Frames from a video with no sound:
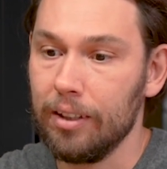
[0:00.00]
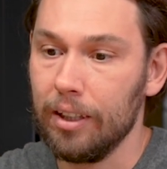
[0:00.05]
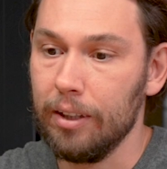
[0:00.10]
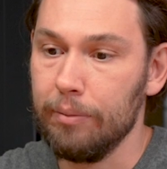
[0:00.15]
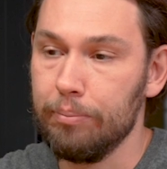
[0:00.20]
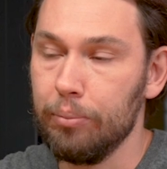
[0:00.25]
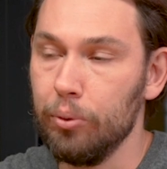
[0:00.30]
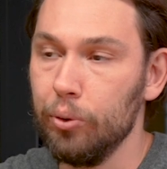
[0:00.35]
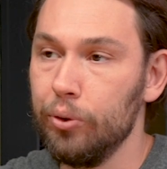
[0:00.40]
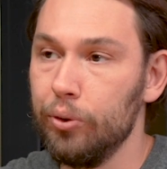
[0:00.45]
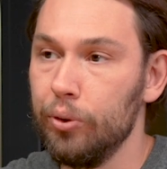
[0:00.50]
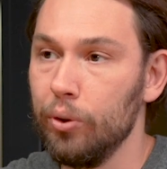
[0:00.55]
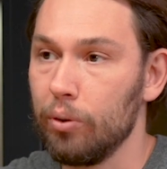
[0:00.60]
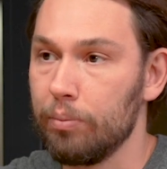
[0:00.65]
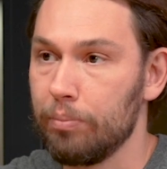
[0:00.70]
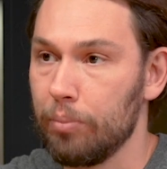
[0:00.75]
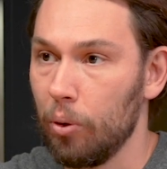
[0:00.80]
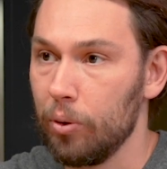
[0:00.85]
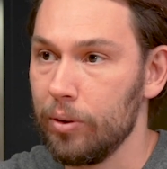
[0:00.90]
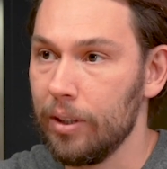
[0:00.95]
put your
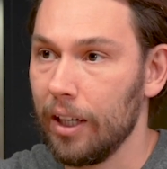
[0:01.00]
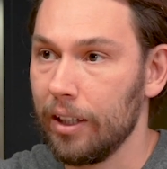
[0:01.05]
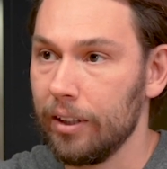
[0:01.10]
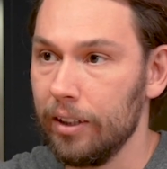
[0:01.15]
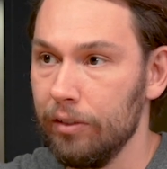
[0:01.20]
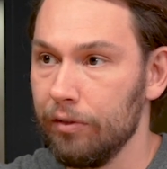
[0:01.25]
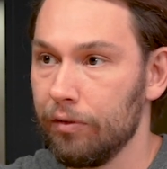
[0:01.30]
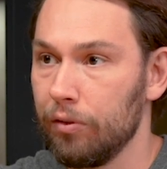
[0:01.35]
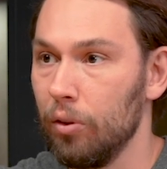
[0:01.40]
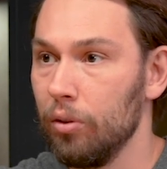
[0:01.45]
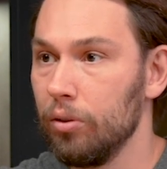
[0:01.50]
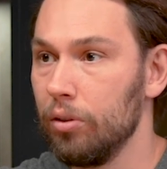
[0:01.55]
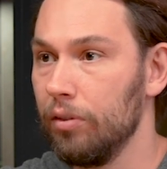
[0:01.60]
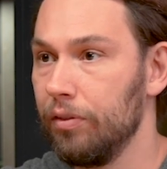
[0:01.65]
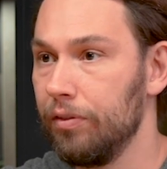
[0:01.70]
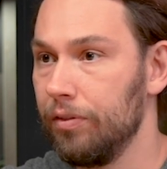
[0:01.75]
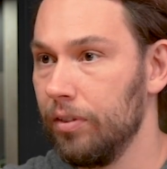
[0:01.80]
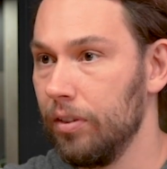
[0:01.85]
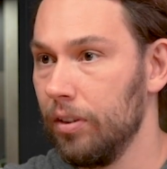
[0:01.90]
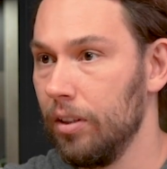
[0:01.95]
product in front
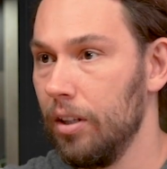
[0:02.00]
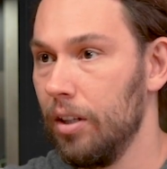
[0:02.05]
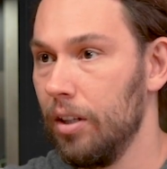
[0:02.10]
of